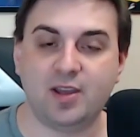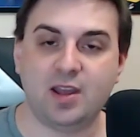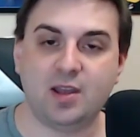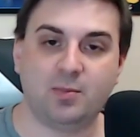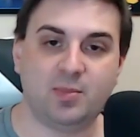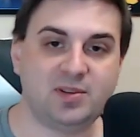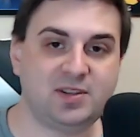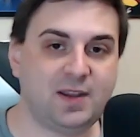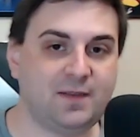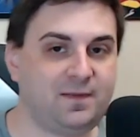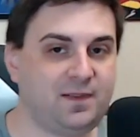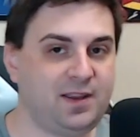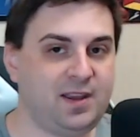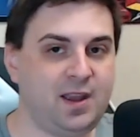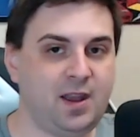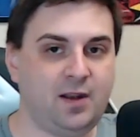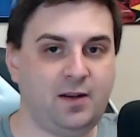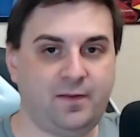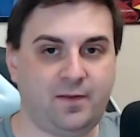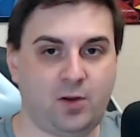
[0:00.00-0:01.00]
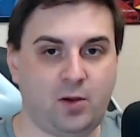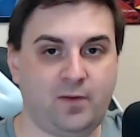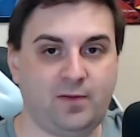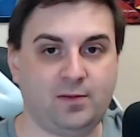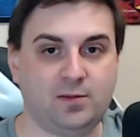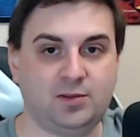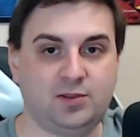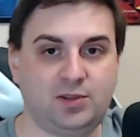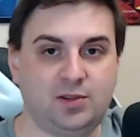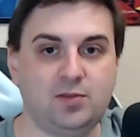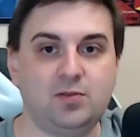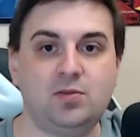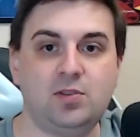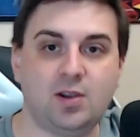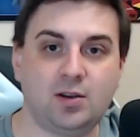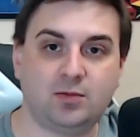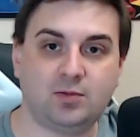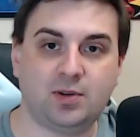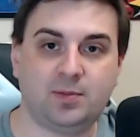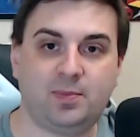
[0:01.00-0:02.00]
But definitely head over to
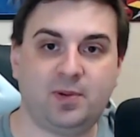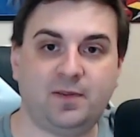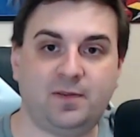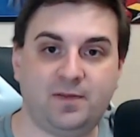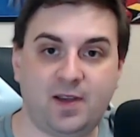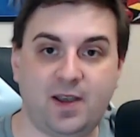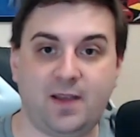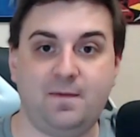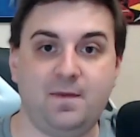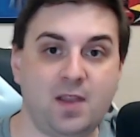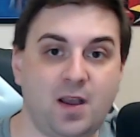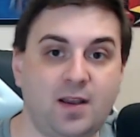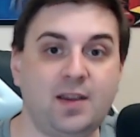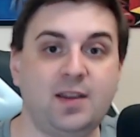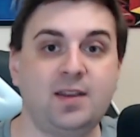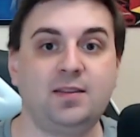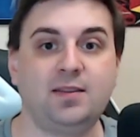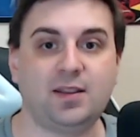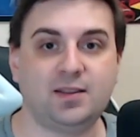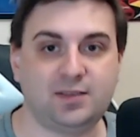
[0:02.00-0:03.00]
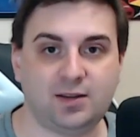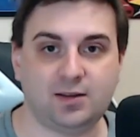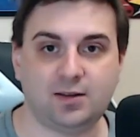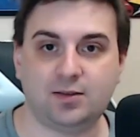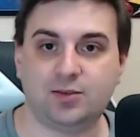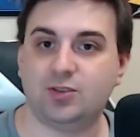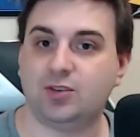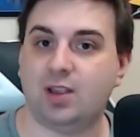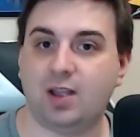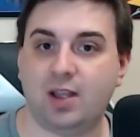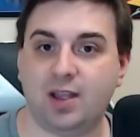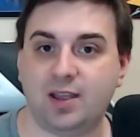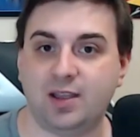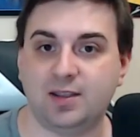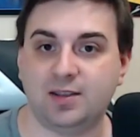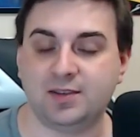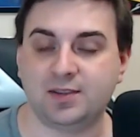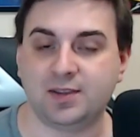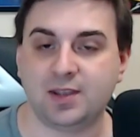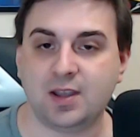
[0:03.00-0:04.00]
Young Ripa fifty-nine, that's Eric
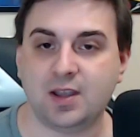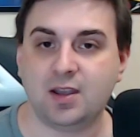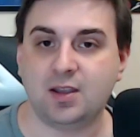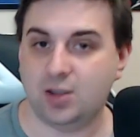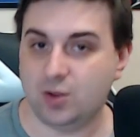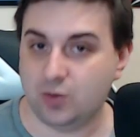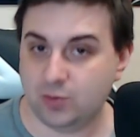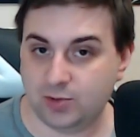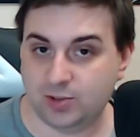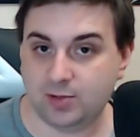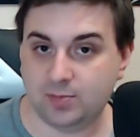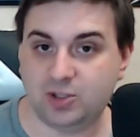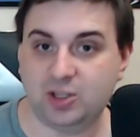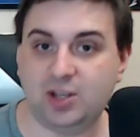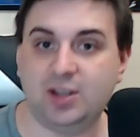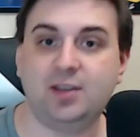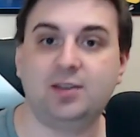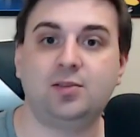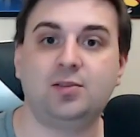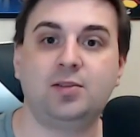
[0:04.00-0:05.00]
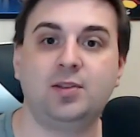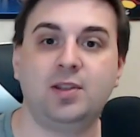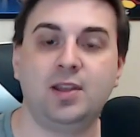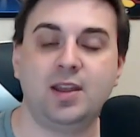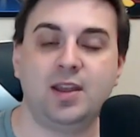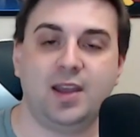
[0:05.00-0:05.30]
July's YouTube channel,